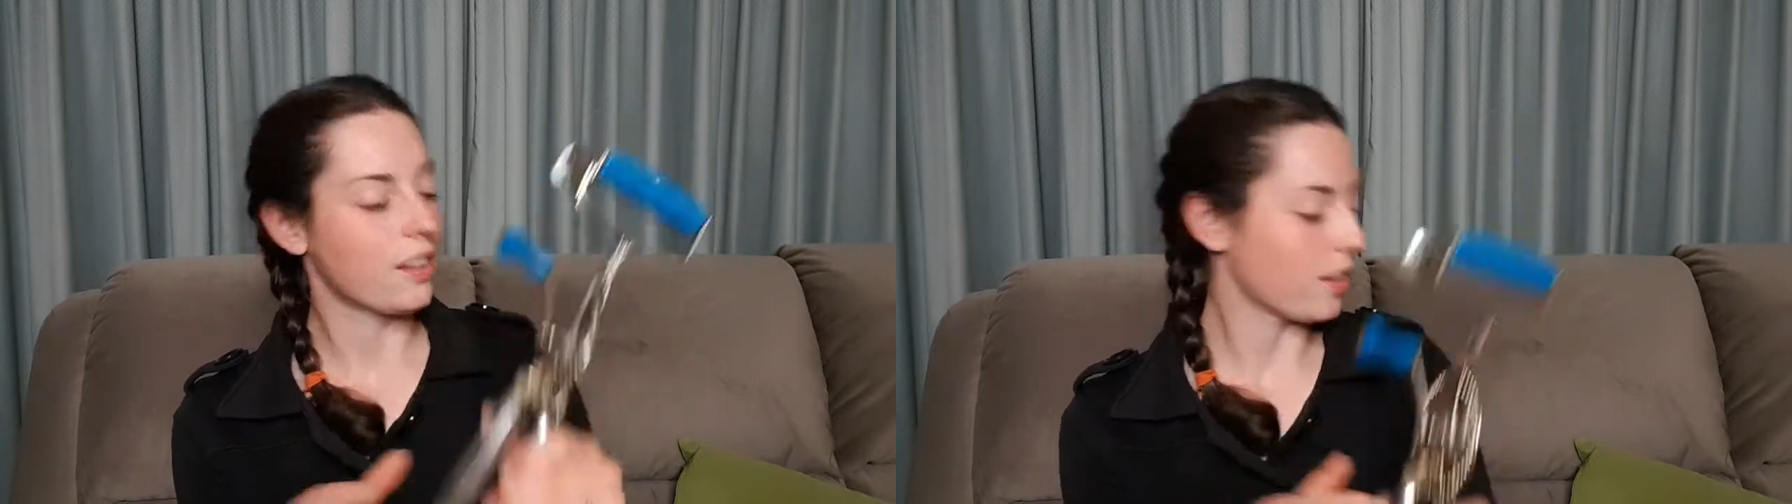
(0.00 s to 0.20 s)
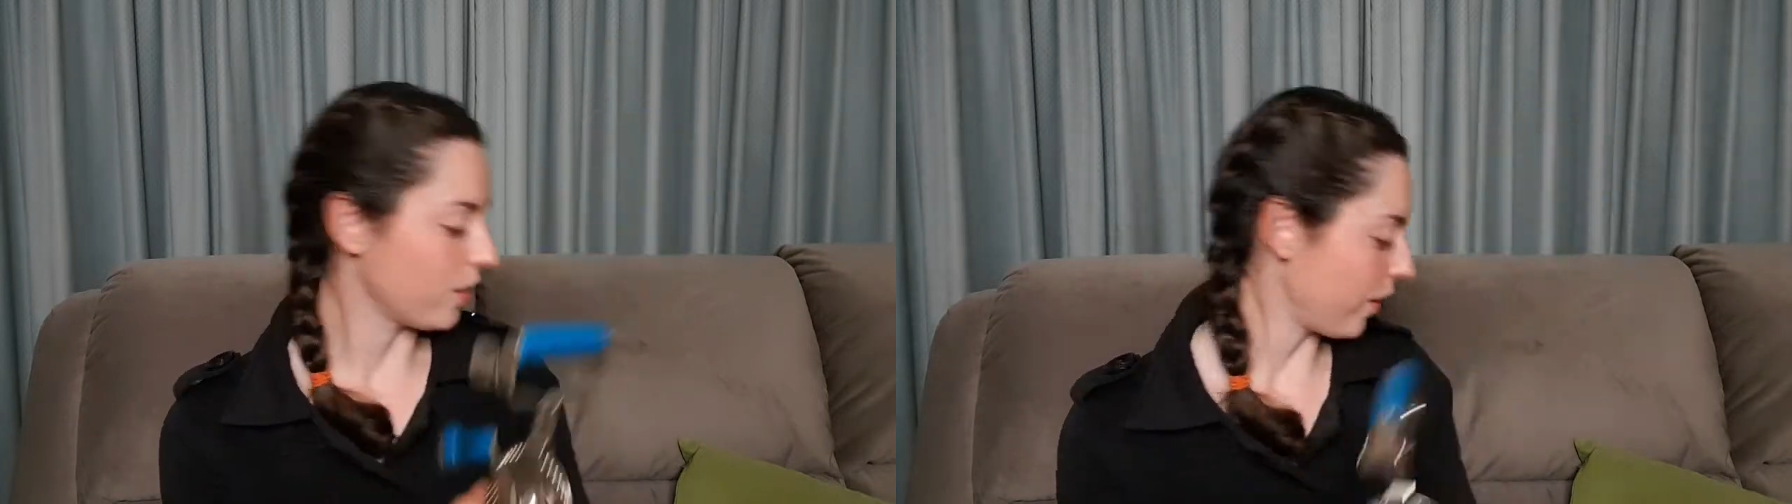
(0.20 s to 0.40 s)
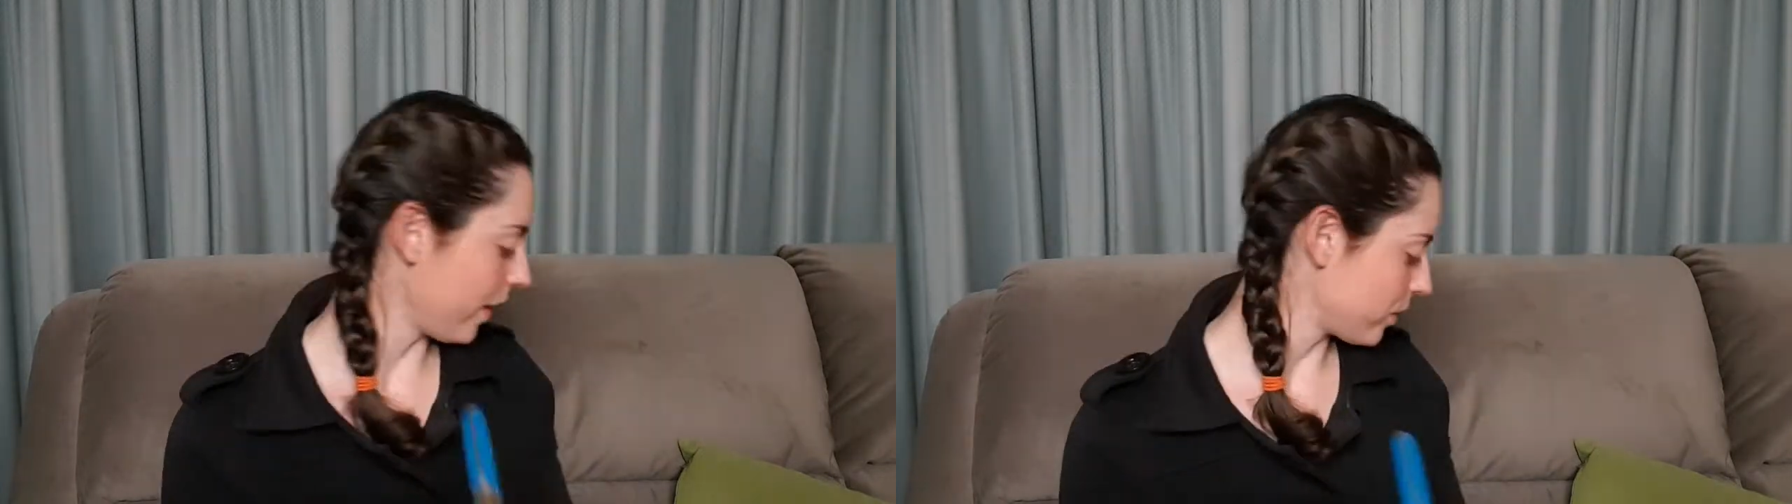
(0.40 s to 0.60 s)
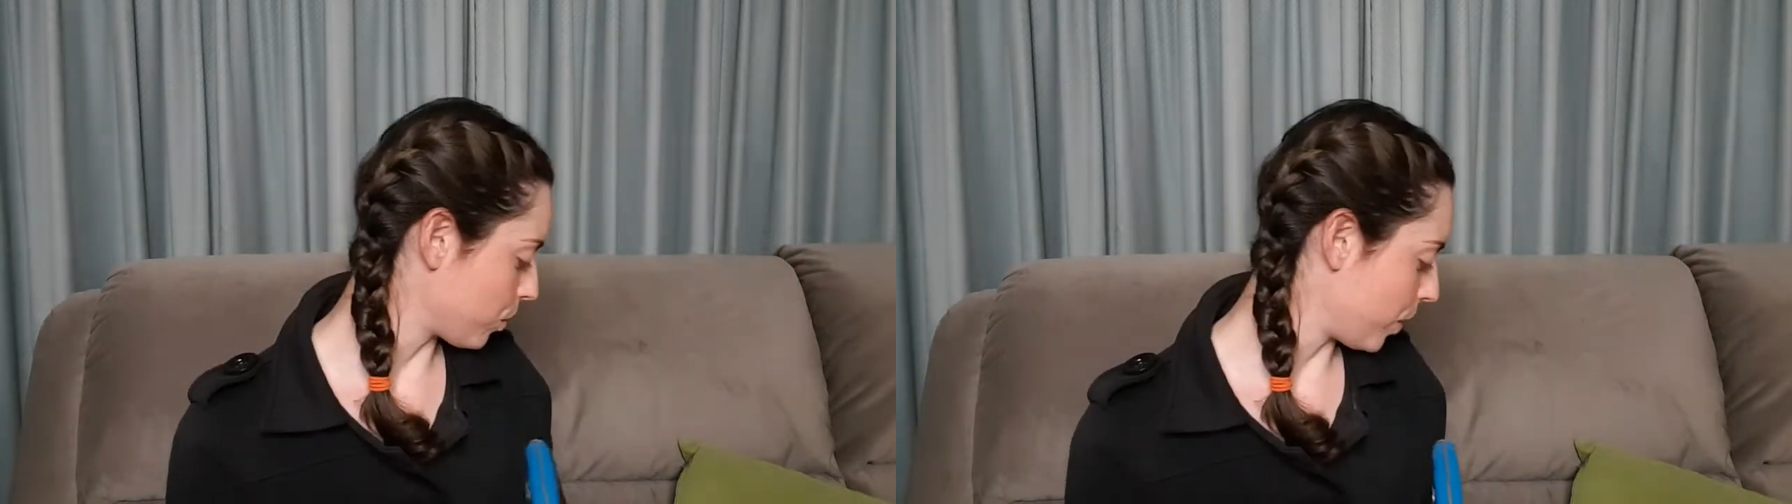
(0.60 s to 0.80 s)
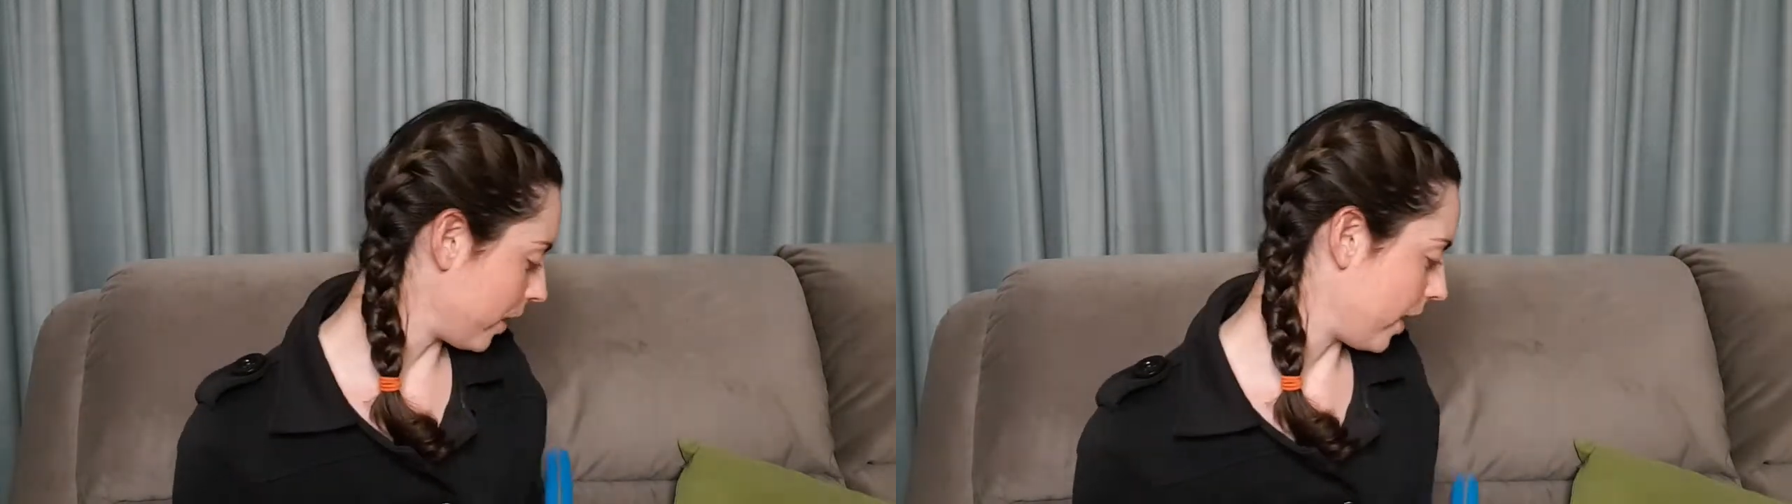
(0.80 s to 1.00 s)
So that's
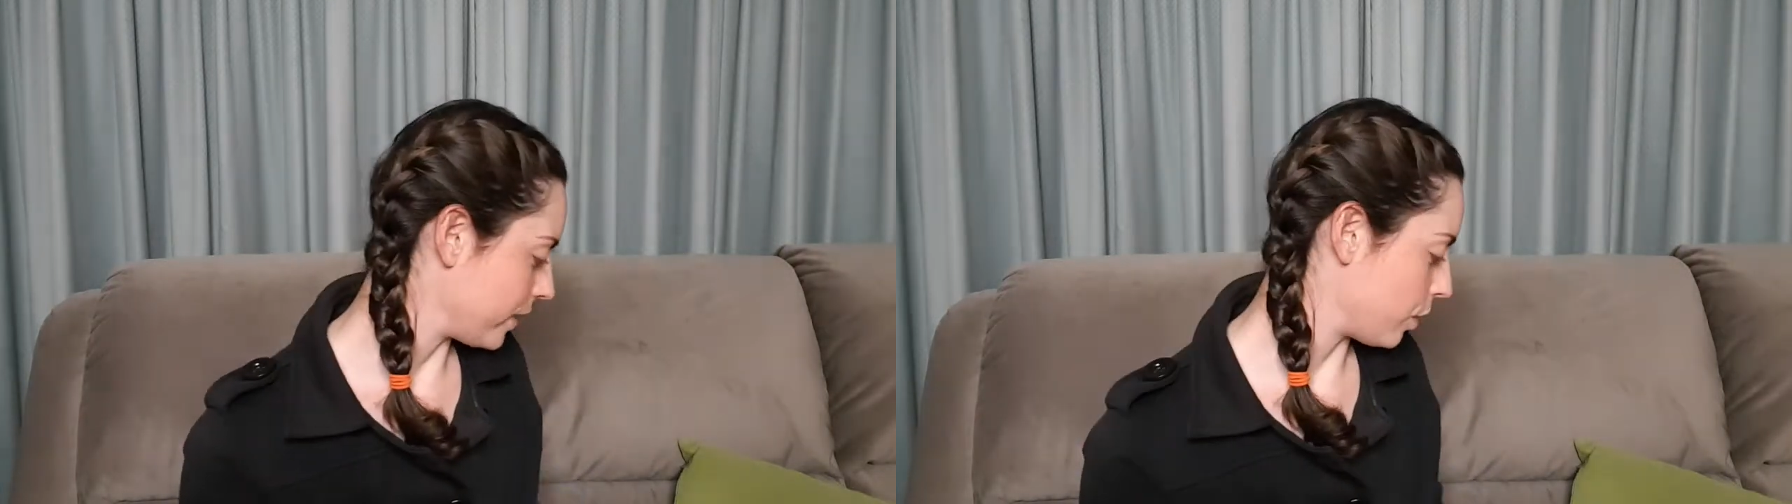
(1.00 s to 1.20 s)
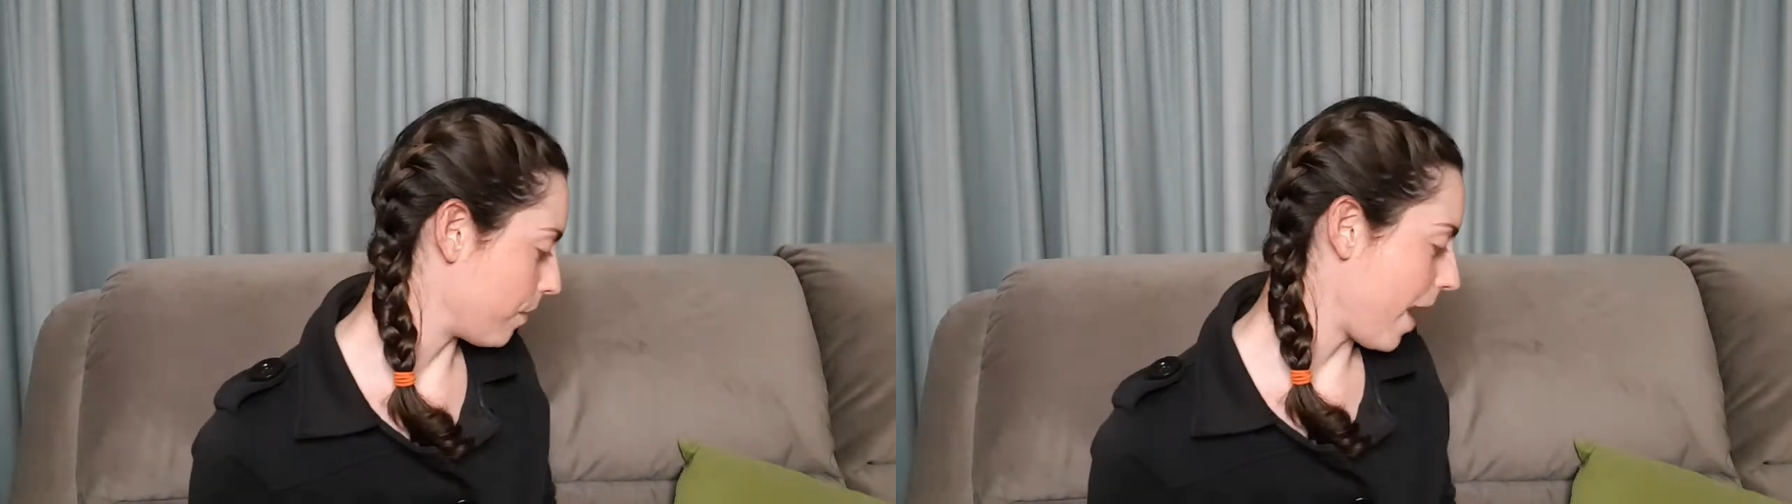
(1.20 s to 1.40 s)
one item,